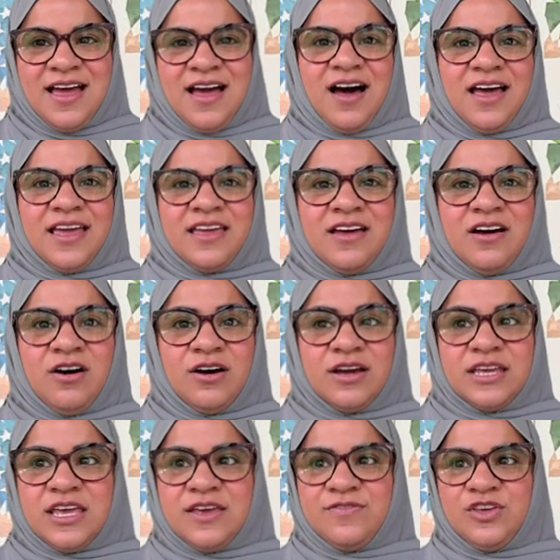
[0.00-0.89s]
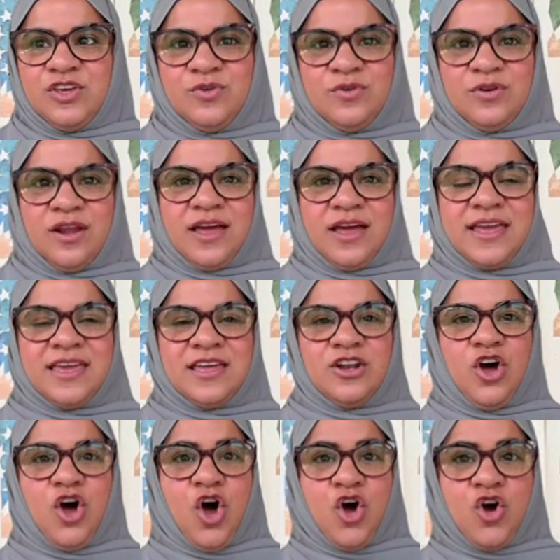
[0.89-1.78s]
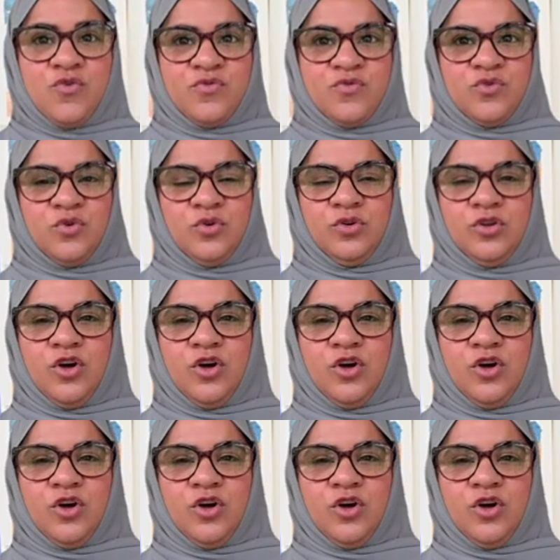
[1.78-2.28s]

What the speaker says: I can't give you like an overall